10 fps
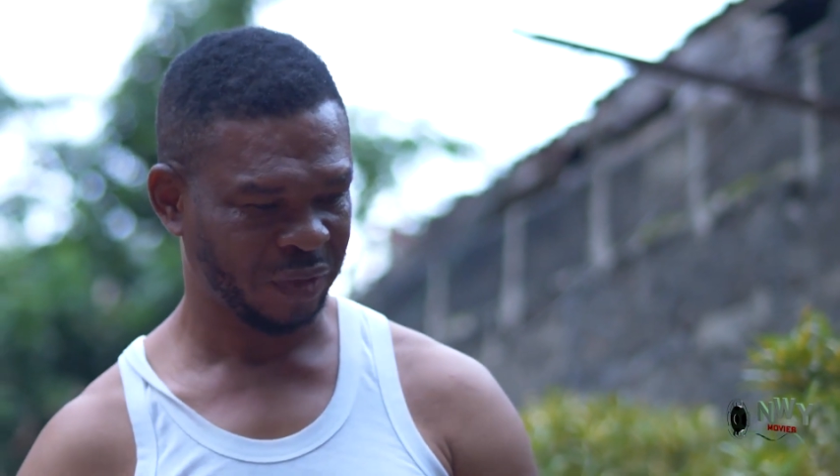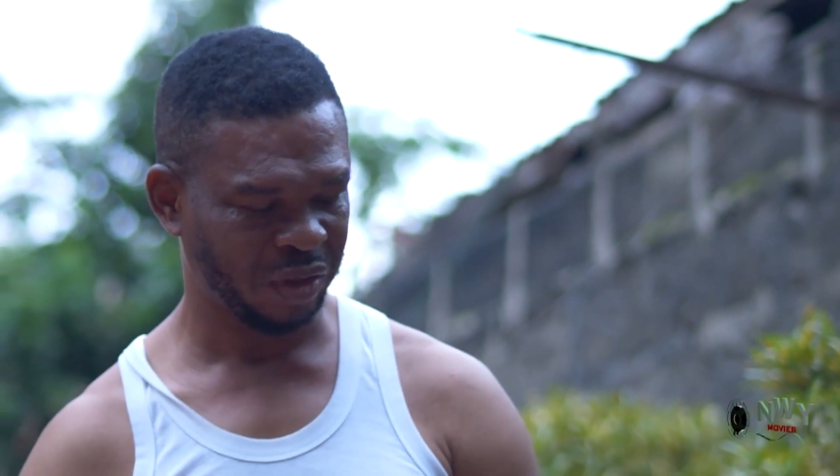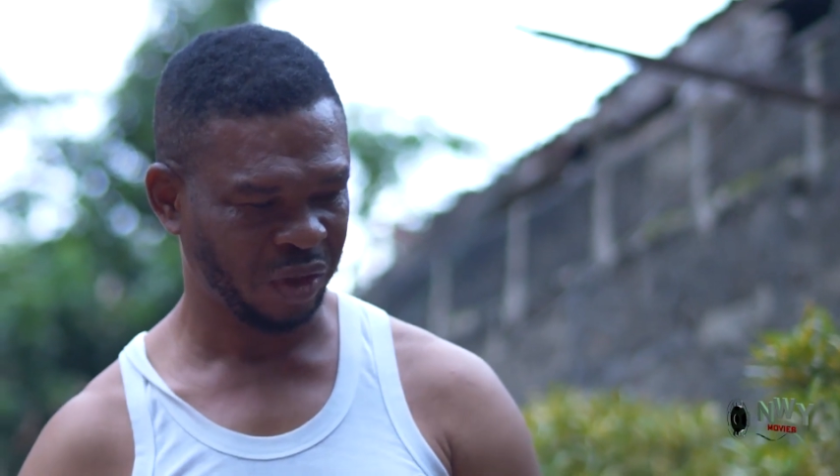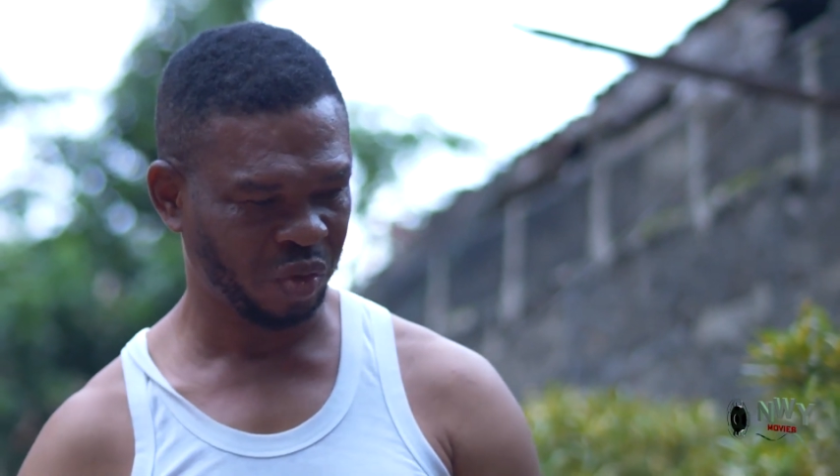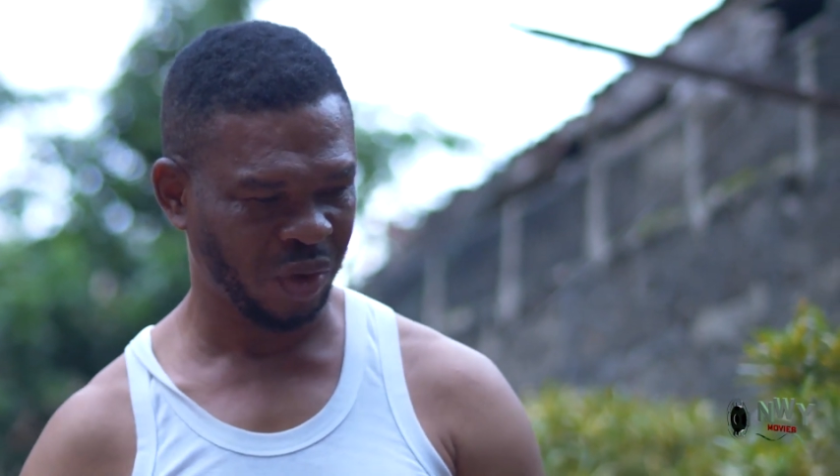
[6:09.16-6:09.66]

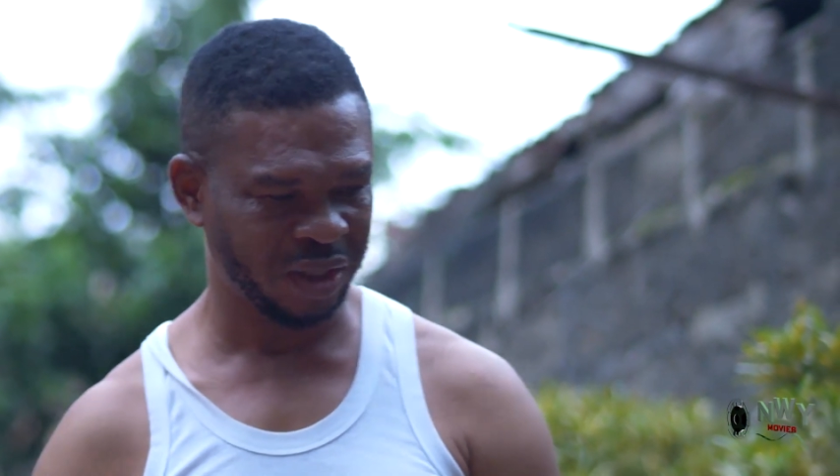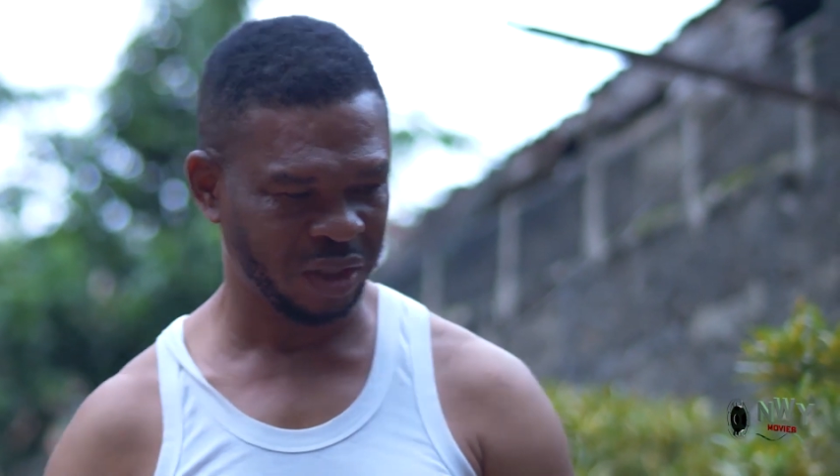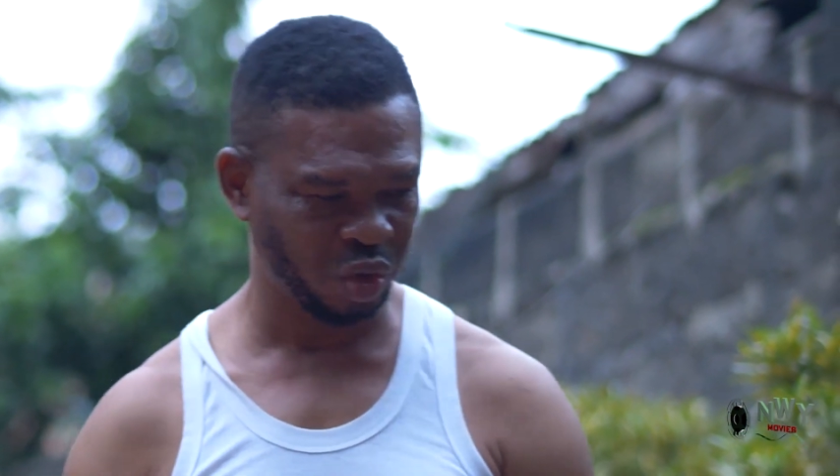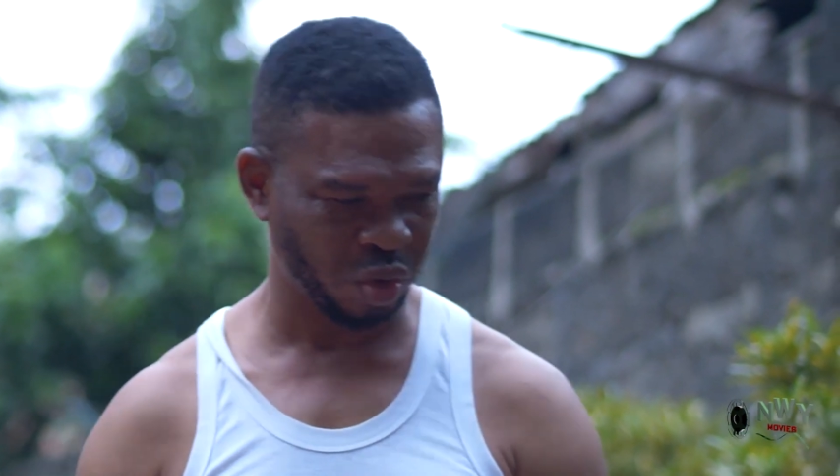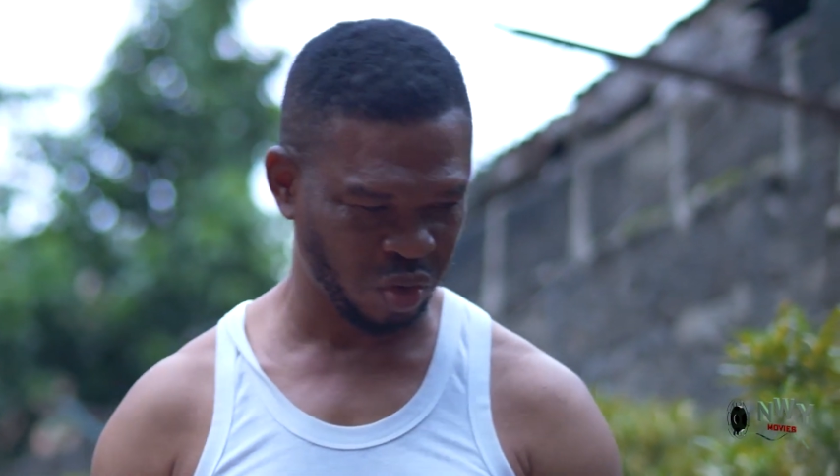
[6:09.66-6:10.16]
I just
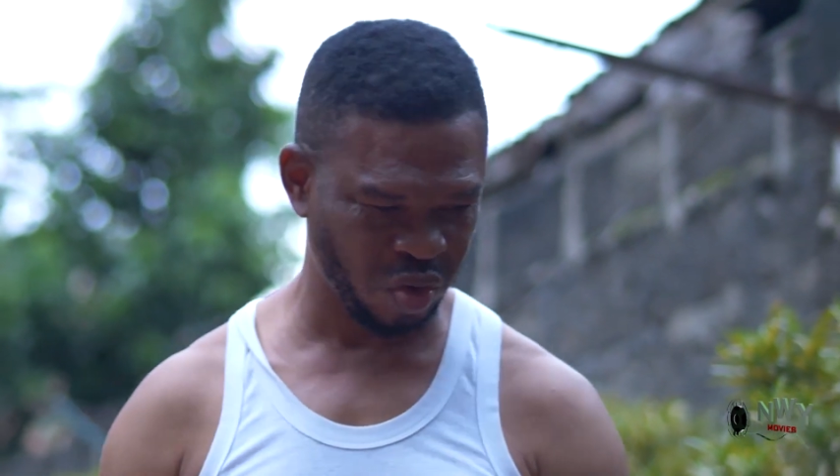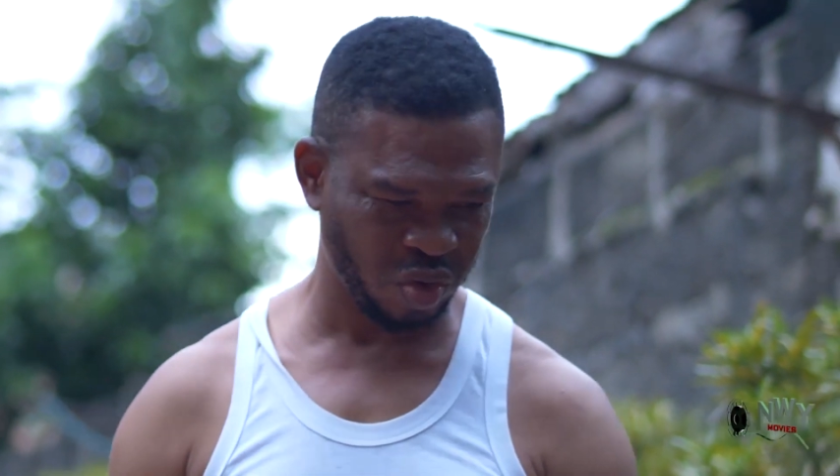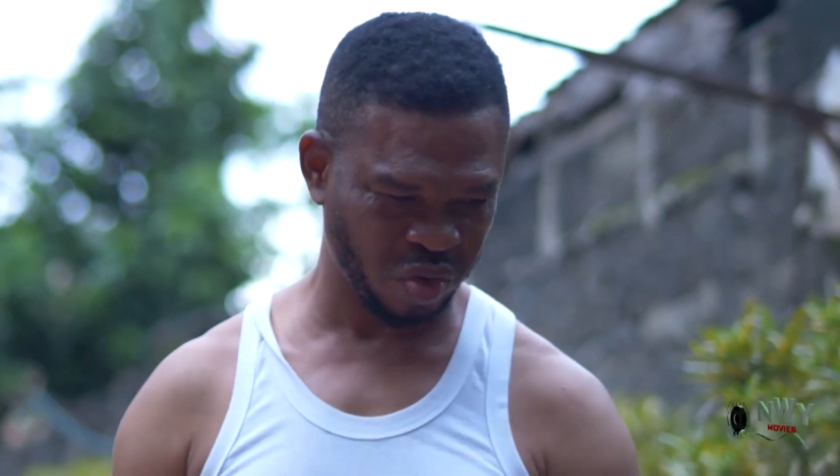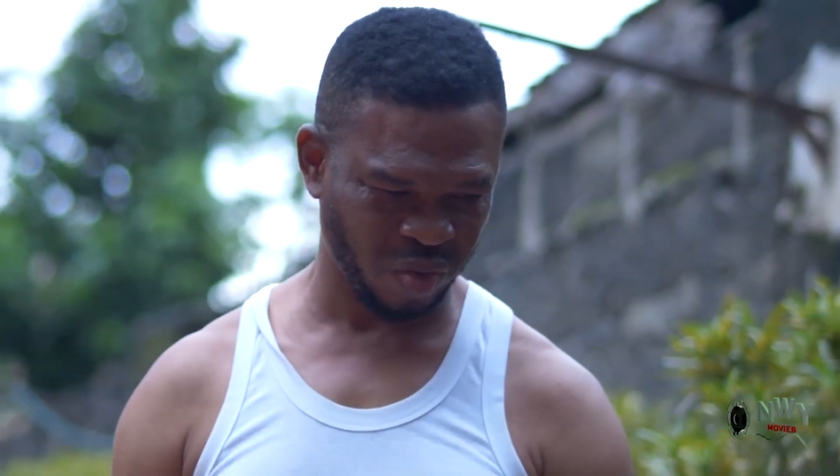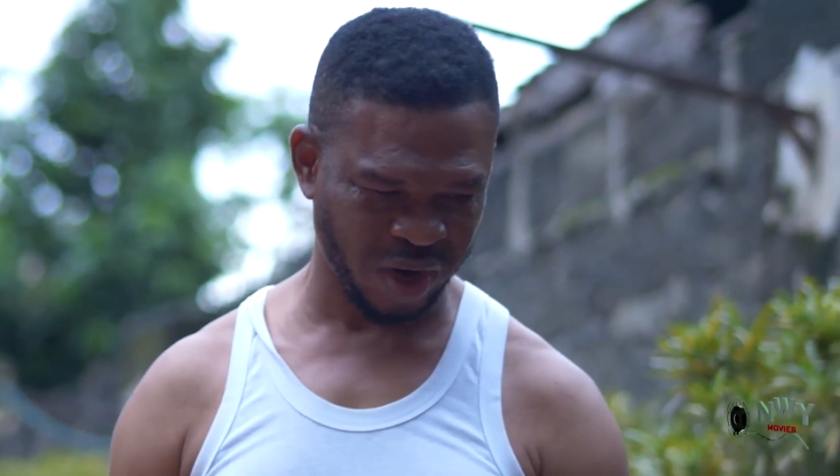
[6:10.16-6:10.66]
wanted to
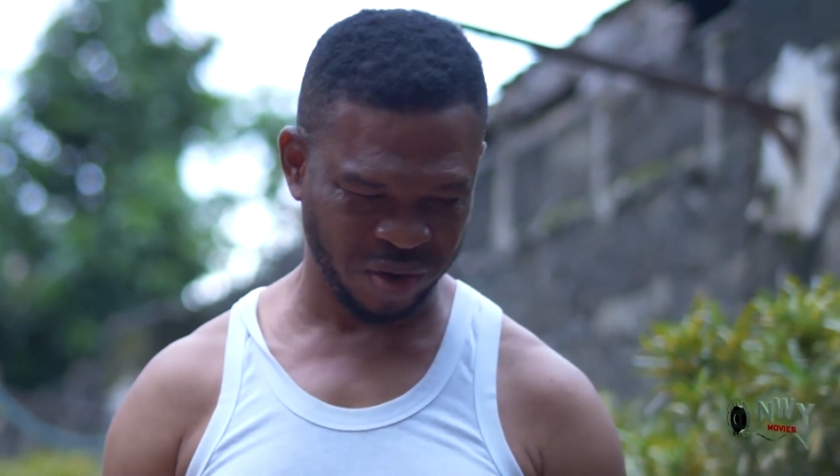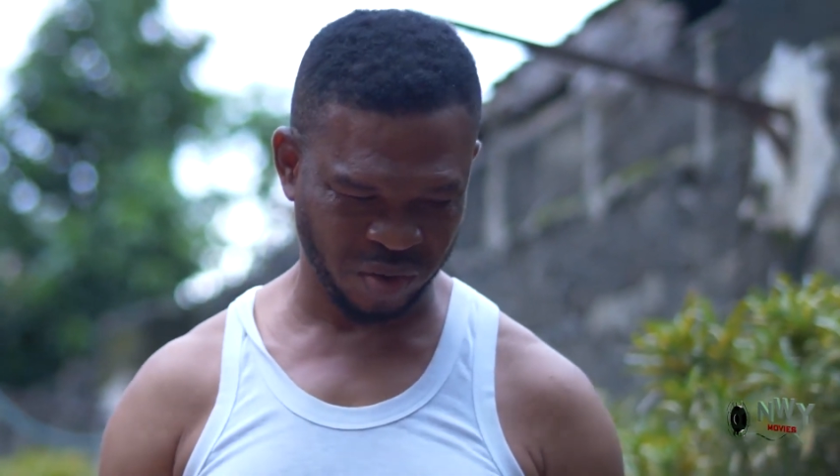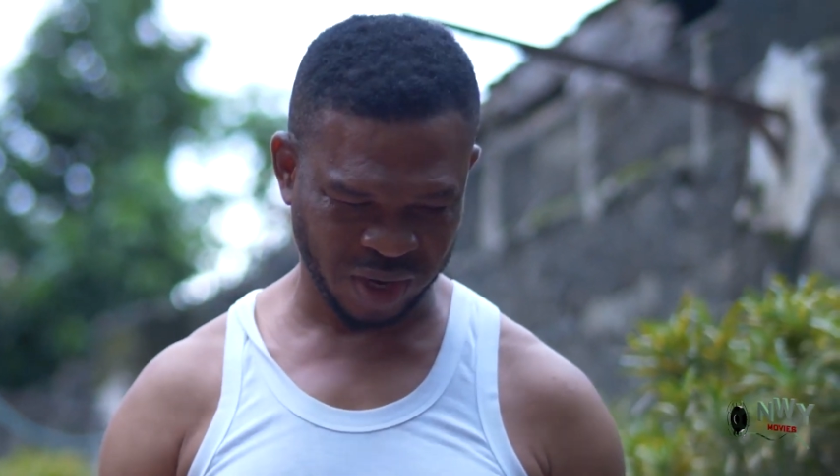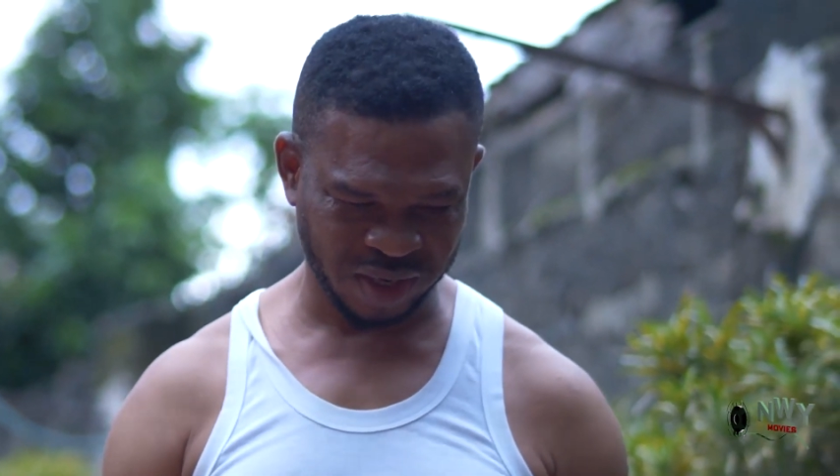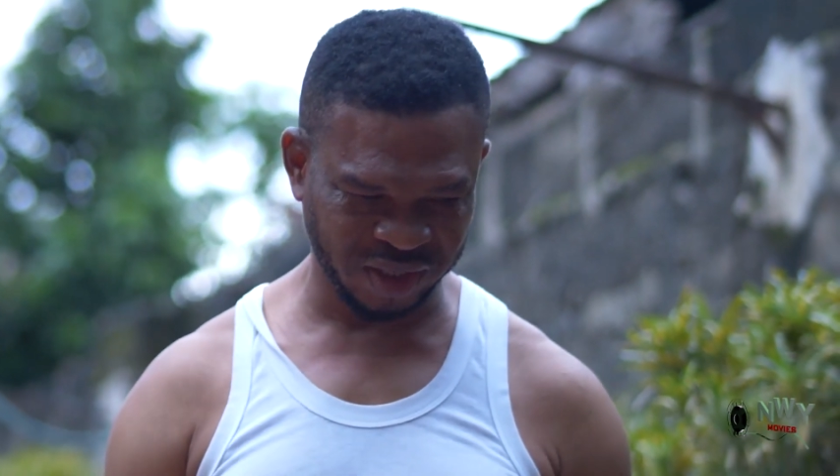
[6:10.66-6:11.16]
know why
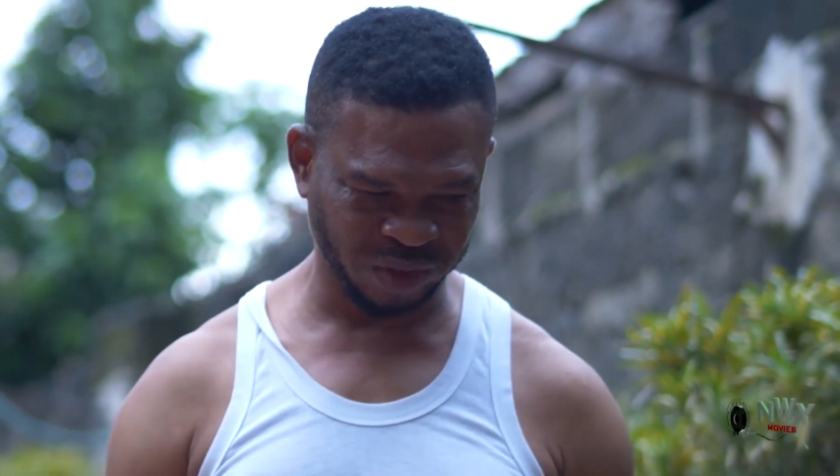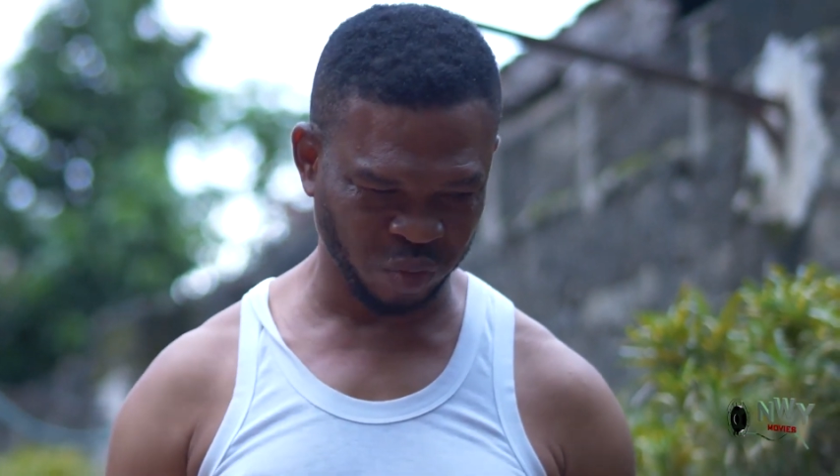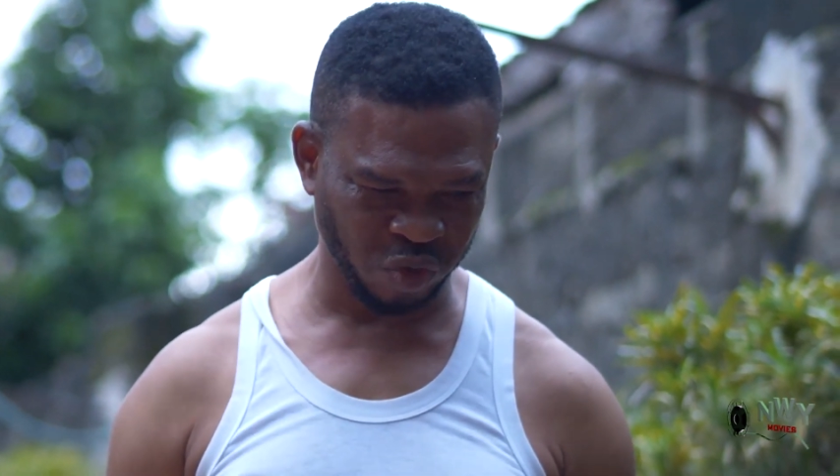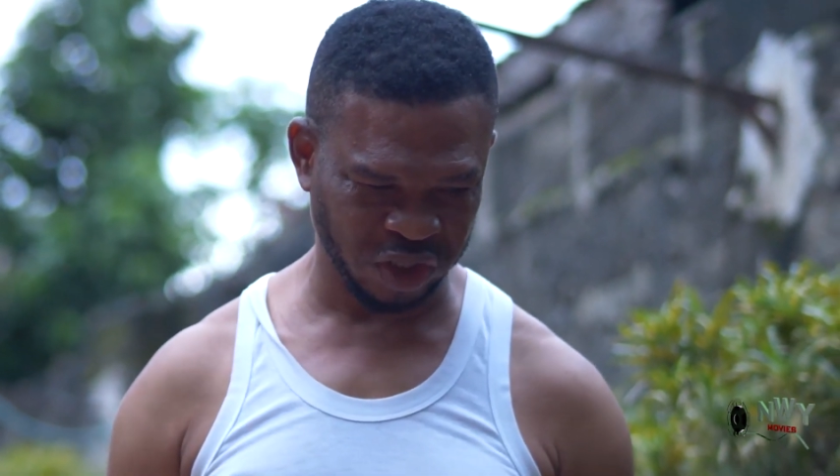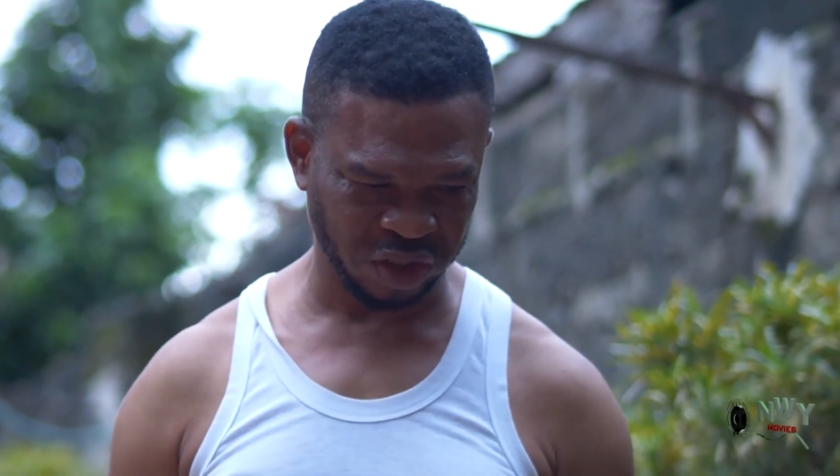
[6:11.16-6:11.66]
you are this
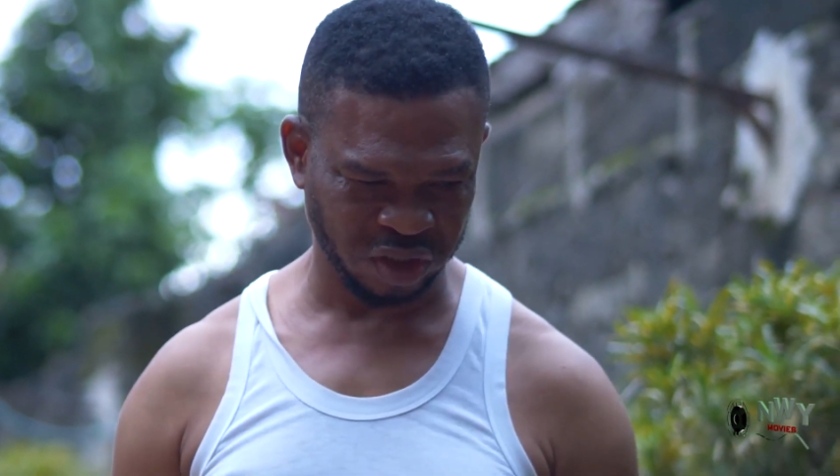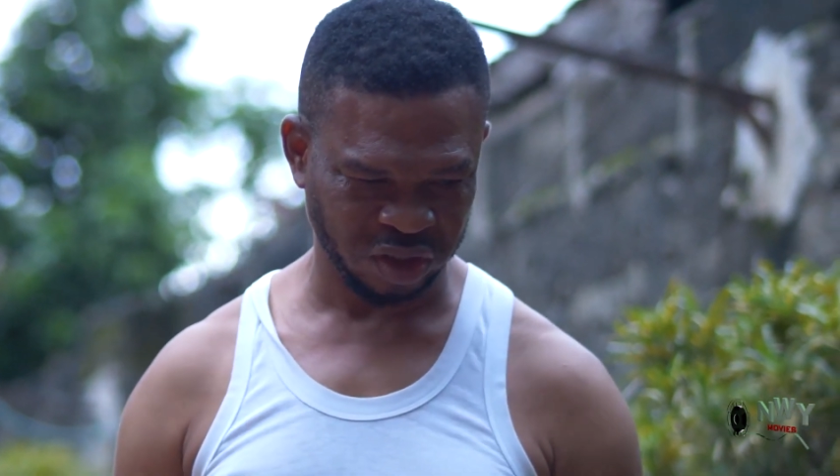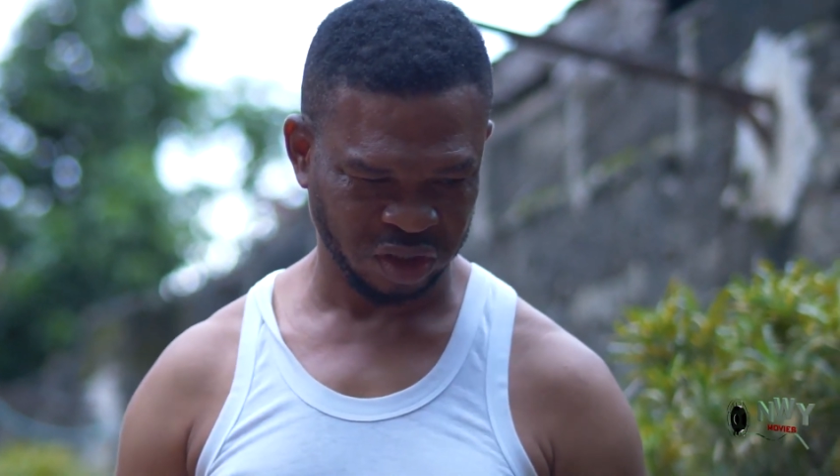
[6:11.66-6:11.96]
moody.